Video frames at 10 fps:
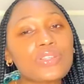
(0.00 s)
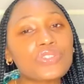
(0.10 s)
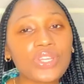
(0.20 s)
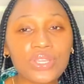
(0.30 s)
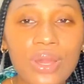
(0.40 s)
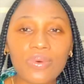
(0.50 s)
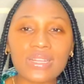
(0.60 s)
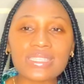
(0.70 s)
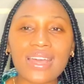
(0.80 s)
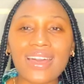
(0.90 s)
drink your
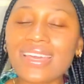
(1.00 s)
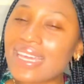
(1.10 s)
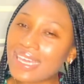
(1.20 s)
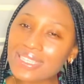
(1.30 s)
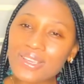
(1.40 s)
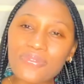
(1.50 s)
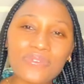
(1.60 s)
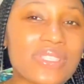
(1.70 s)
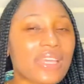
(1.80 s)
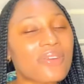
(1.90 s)
water, eat your
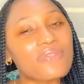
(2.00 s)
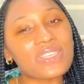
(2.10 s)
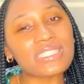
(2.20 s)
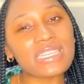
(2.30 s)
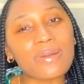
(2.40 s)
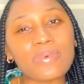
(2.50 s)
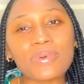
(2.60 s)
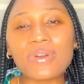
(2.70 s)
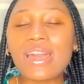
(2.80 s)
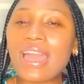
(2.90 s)
fruit and your vegetable,